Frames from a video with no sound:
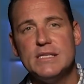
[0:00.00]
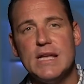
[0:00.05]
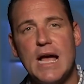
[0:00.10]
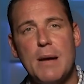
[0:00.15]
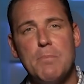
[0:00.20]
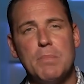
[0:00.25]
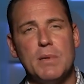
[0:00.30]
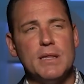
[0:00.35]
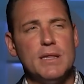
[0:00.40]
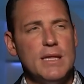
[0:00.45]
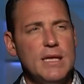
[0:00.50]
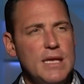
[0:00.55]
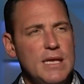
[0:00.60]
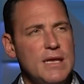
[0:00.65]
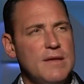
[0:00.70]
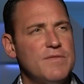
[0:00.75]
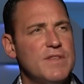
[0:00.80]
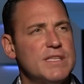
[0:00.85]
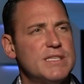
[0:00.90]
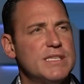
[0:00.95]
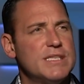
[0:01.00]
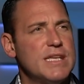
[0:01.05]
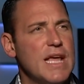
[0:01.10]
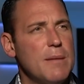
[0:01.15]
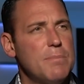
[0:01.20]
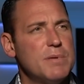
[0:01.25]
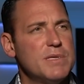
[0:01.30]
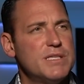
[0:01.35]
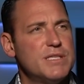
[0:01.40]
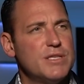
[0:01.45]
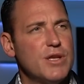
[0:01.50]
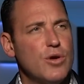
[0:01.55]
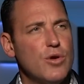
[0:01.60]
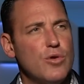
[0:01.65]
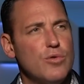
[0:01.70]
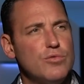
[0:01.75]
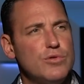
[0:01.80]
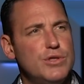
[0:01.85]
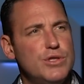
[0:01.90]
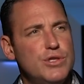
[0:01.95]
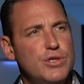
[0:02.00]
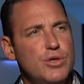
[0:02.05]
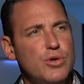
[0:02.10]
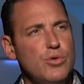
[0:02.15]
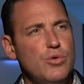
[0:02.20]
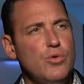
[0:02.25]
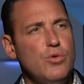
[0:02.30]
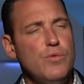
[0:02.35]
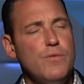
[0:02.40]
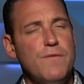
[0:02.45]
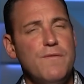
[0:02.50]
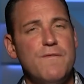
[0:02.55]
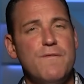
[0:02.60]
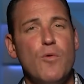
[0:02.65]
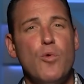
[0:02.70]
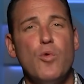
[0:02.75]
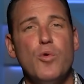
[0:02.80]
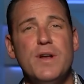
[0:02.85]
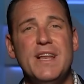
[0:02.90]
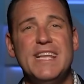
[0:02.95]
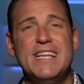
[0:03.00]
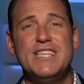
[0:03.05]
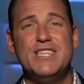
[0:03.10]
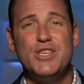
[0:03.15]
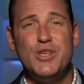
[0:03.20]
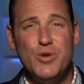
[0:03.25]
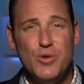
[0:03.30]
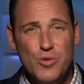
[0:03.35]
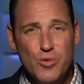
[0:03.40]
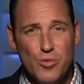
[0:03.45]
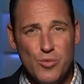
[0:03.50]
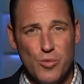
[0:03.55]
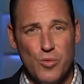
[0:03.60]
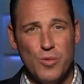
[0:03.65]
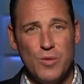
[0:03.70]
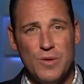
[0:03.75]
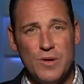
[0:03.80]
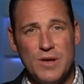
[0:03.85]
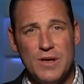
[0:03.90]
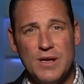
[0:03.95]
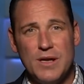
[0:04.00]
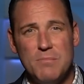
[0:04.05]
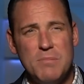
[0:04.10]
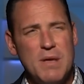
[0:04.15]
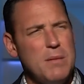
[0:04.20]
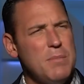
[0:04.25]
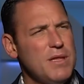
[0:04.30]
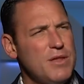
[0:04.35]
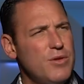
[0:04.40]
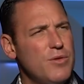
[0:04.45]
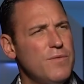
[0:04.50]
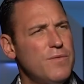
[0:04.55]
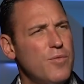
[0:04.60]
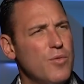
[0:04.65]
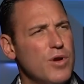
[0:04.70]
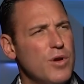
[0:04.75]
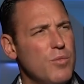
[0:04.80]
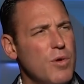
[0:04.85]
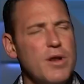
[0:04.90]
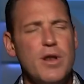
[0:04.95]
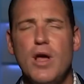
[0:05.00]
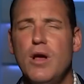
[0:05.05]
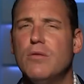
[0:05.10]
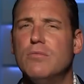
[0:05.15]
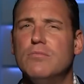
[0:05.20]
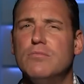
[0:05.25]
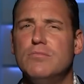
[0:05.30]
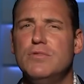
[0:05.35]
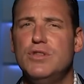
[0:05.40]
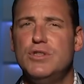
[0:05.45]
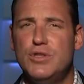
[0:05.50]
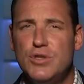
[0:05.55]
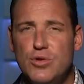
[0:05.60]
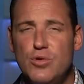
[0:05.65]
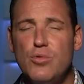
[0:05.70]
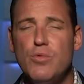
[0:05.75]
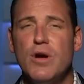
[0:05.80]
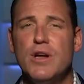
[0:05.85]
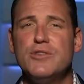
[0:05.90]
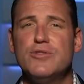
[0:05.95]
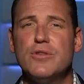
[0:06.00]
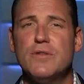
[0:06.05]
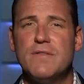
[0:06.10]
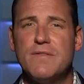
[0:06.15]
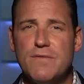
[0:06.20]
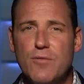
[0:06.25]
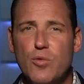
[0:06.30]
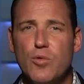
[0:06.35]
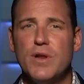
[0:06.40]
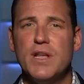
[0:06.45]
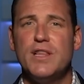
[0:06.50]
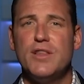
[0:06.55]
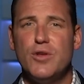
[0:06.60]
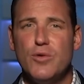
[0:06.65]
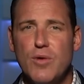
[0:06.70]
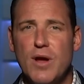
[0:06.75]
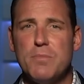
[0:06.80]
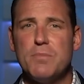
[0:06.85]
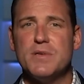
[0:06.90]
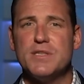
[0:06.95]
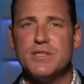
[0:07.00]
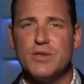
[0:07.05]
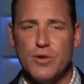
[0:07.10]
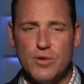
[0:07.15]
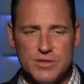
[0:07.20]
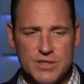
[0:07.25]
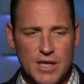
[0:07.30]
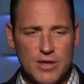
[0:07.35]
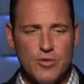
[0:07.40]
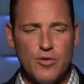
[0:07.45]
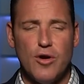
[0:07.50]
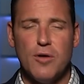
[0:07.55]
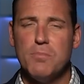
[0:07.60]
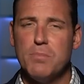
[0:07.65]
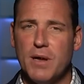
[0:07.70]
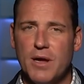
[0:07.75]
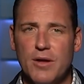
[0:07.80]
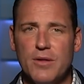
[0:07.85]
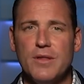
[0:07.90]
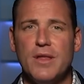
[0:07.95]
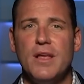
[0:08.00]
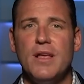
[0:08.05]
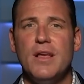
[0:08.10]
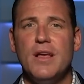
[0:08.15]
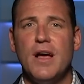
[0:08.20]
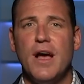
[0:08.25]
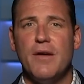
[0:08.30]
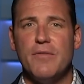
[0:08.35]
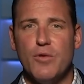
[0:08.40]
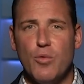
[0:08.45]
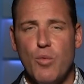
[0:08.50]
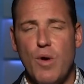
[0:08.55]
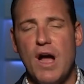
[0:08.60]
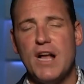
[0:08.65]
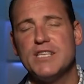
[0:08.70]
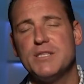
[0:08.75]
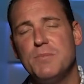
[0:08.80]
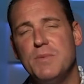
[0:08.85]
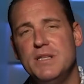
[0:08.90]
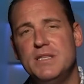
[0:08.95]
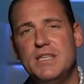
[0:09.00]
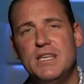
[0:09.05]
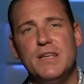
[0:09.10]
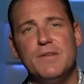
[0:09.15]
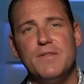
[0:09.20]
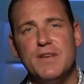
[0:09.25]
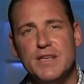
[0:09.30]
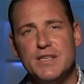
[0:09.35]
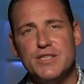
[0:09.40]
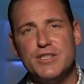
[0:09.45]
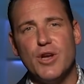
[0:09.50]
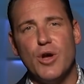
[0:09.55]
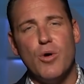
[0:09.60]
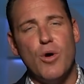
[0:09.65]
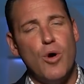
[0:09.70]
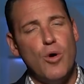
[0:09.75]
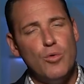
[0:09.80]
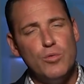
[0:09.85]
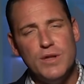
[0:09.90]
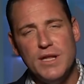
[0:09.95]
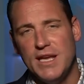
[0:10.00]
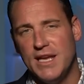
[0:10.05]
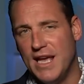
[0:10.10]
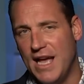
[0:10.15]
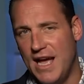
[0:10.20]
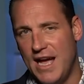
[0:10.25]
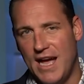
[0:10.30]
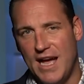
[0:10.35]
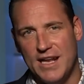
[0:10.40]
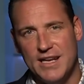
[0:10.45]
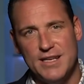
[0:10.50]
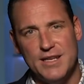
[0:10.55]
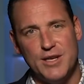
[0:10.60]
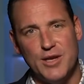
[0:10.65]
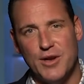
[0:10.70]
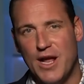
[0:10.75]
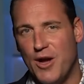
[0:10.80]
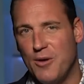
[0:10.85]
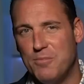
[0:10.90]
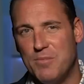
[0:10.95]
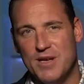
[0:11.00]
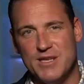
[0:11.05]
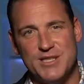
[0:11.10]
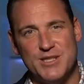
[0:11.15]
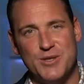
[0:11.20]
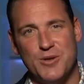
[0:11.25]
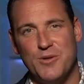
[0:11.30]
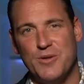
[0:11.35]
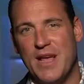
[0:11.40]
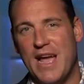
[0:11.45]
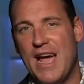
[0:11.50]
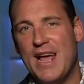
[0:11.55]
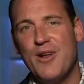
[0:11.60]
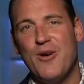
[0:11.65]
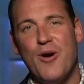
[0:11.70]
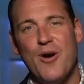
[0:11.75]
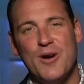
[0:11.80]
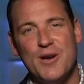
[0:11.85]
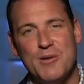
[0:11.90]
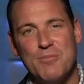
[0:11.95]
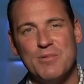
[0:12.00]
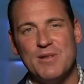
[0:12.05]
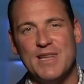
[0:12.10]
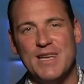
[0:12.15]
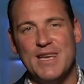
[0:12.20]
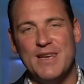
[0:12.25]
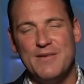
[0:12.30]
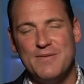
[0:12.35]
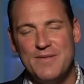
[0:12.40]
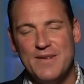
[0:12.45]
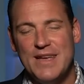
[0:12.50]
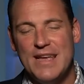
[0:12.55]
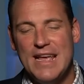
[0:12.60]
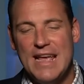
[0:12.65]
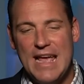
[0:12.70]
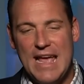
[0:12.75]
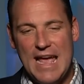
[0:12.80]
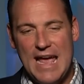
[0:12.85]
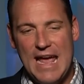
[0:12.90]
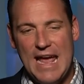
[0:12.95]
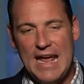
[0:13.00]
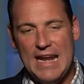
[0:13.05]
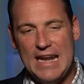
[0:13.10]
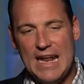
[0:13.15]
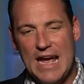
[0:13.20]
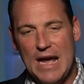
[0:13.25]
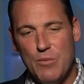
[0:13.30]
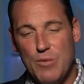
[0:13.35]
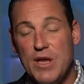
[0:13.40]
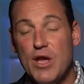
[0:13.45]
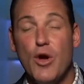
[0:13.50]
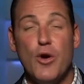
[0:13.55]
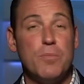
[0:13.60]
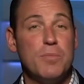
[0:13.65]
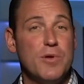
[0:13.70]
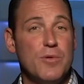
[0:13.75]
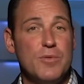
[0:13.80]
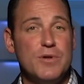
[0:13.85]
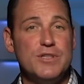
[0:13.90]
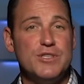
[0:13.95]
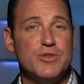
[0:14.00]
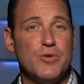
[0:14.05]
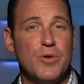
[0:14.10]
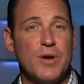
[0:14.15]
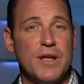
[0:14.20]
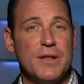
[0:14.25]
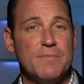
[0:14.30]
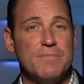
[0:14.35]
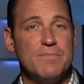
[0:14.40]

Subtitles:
I believe this is episode 242, maybe 241. No, 242 episodes under our belt of the Watchman TV show. Only God could help us do that. Hard to believe. And we hope you enjoy it.